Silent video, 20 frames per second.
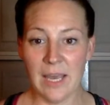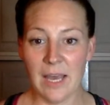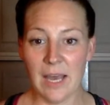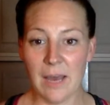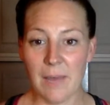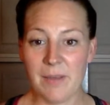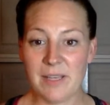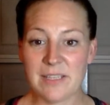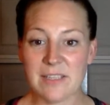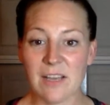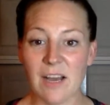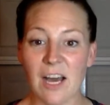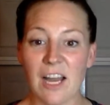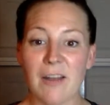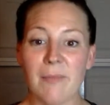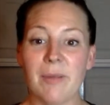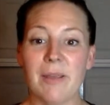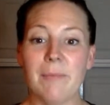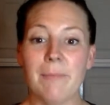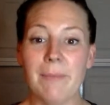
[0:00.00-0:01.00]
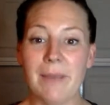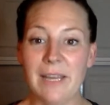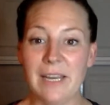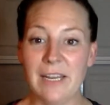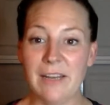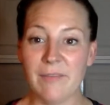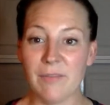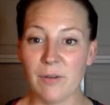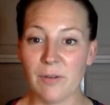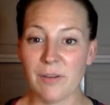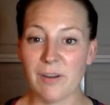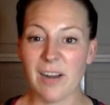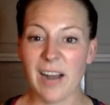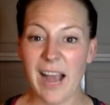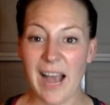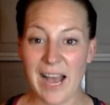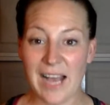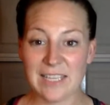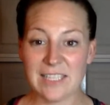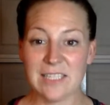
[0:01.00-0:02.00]
It's got to be meaningful. There
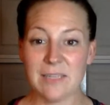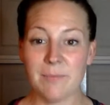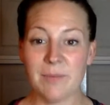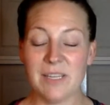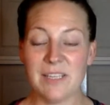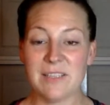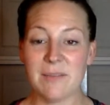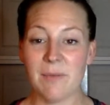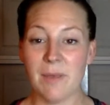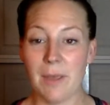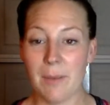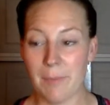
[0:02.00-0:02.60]
has to be some